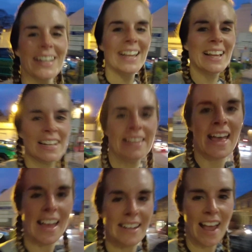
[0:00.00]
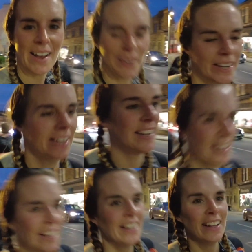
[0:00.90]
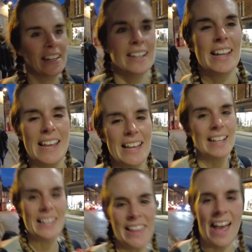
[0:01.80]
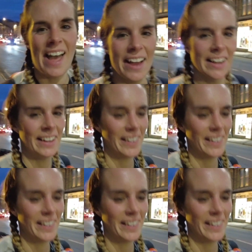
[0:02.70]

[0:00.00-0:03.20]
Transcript: Nearly there now. Nearly there.